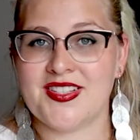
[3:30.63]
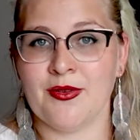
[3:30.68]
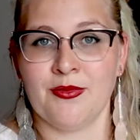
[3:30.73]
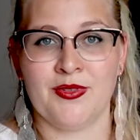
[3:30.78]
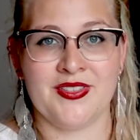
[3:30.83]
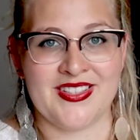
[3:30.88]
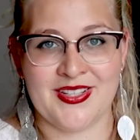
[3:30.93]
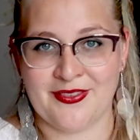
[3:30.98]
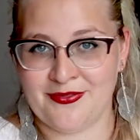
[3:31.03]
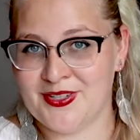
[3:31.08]
I
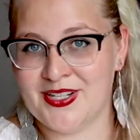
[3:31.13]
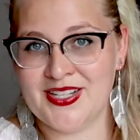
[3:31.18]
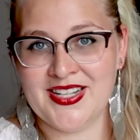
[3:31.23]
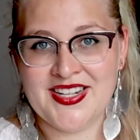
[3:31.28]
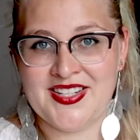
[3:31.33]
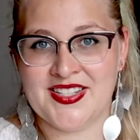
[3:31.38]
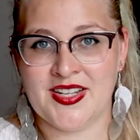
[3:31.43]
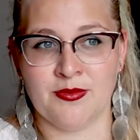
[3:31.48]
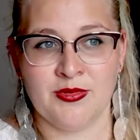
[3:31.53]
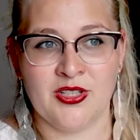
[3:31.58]
will
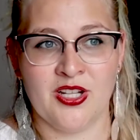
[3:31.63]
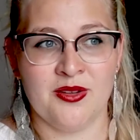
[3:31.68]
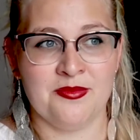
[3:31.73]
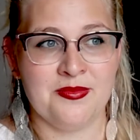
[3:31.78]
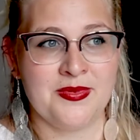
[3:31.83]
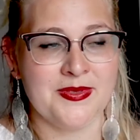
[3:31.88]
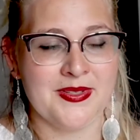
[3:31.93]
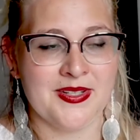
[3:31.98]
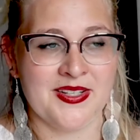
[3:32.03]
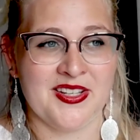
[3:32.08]
definitely double
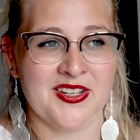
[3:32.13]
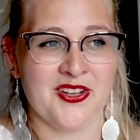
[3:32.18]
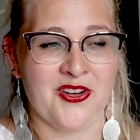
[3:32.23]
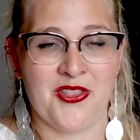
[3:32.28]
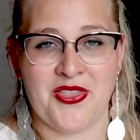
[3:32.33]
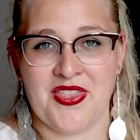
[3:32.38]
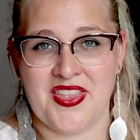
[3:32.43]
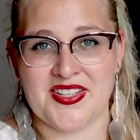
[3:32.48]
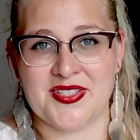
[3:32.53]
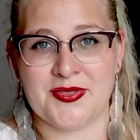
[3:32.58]
up
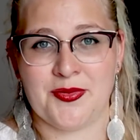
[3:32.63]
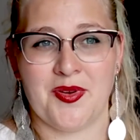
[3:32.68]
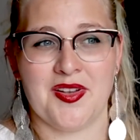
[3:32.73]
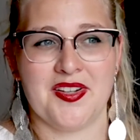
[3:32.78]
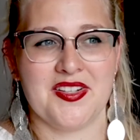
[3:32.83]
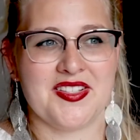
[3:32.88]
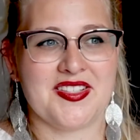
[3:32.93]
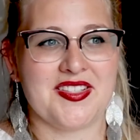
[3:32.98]
on this one.